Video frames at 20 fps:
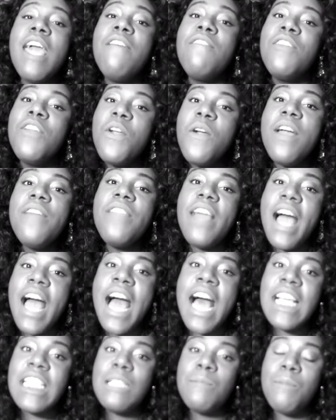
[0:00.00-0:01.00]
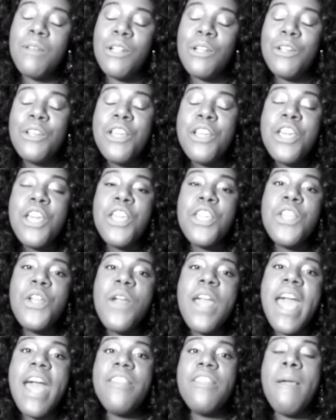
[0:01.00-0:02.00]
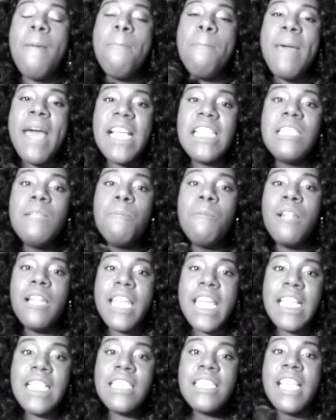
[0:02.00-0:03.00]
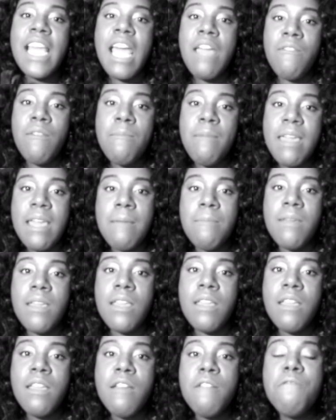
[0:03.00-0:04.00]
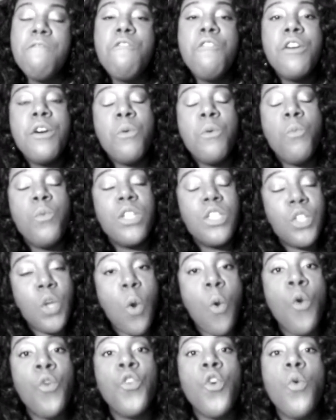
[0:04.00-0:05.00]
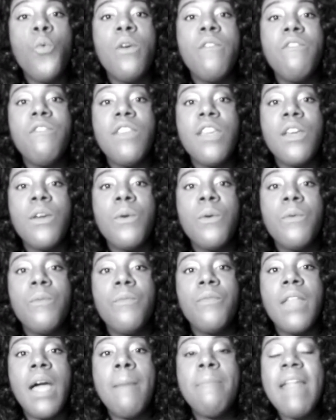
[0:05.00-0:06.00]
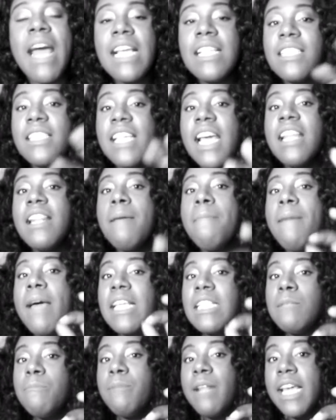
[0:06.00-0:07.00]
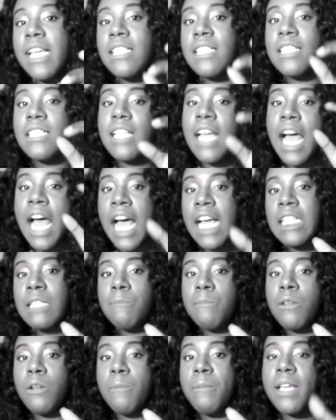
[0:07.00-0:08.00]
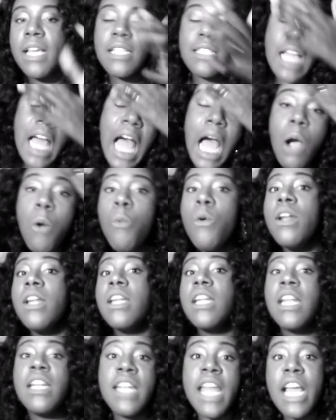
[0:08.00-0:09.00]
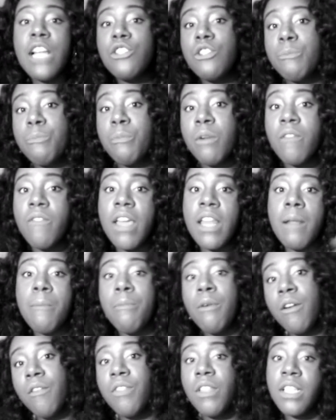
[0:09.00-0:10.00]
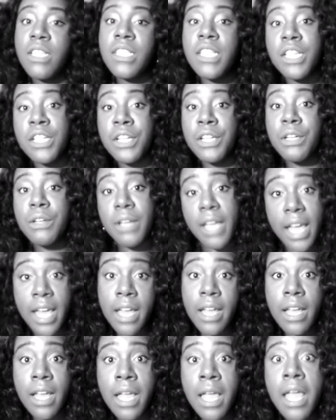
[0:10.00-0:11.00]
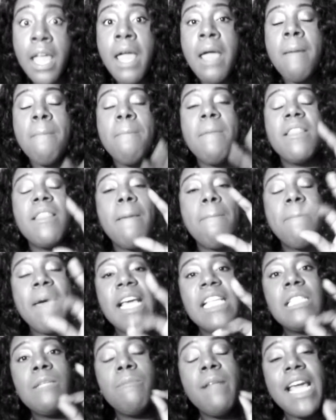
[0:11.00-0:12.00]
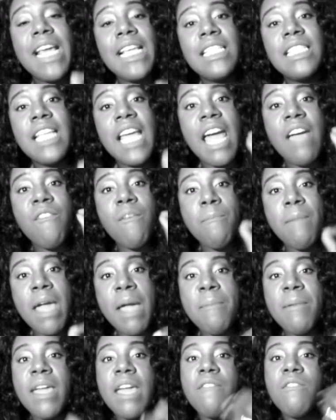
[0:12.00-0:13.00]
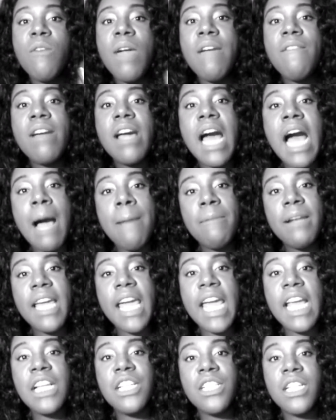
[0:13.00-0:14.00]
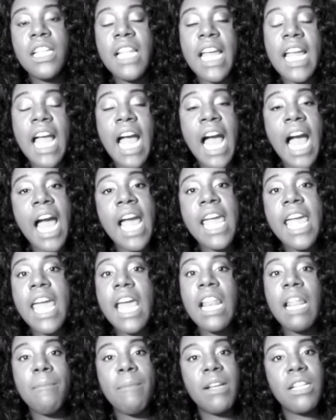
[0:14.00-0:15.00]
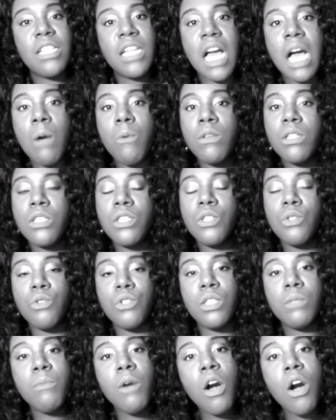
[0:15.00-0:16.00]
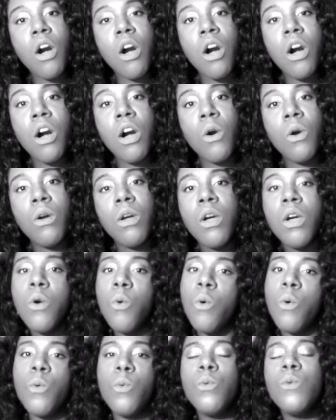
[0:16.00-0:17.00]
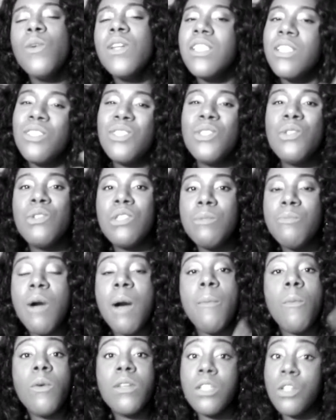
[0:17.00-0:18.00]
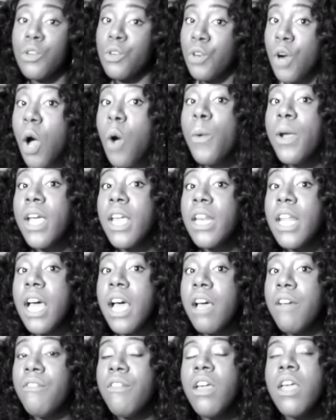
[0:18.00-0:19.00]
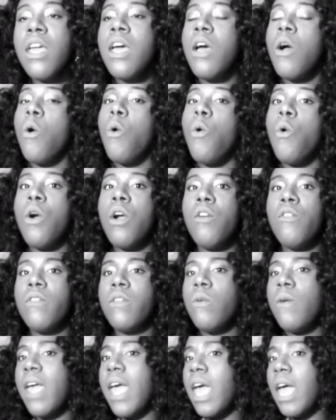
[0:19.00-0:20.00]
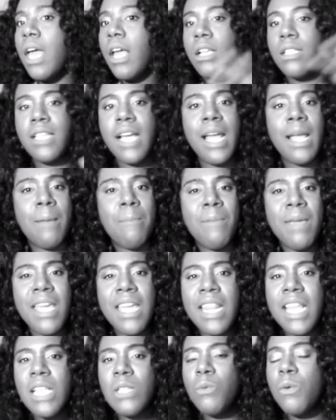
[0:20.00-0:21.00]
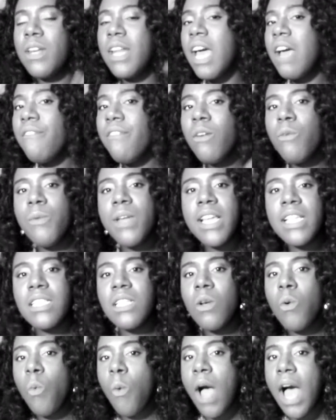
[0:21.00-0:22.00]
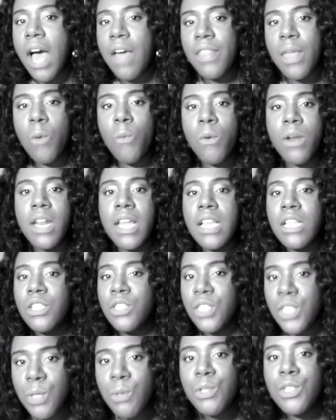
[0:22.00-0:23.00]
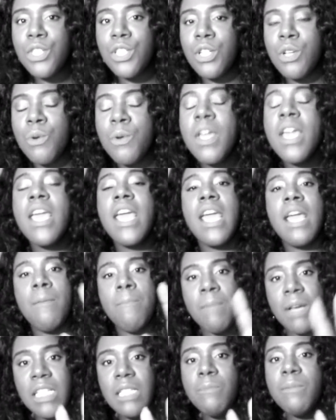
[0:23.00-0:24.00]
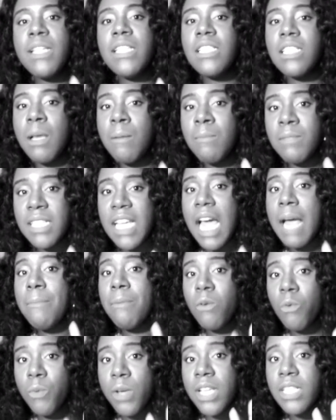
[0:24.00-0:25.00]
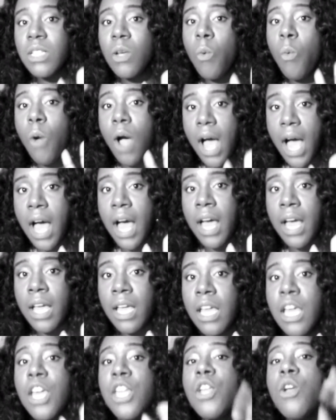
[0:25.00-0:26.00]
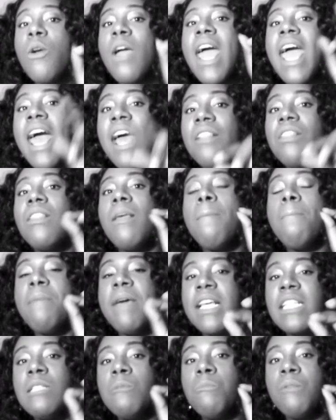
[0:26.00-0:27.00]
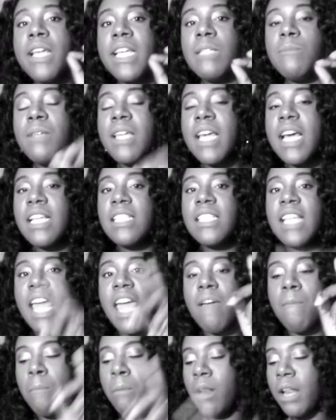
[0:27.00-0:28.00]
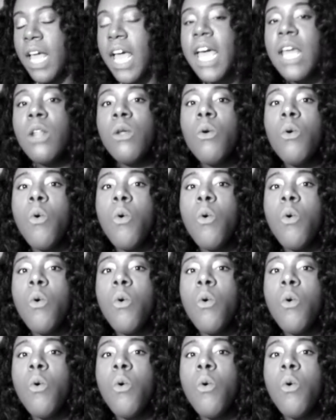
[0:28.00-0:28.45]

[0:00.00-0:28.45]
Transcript: you're at the hospital, you're at the best place to have a baby for what's going on with you. I'm not saying the best place is the hospital, because I wanted a natural birth at a birthing center, okay? But the best place to have a baby, if you have a complication like I had, like my child was too small, or wasn't too small, but wasn't growing enough, or if you had diabetes, whatever reason why they want to induce you, it must be some type of reason why you're at the best place, because they have blood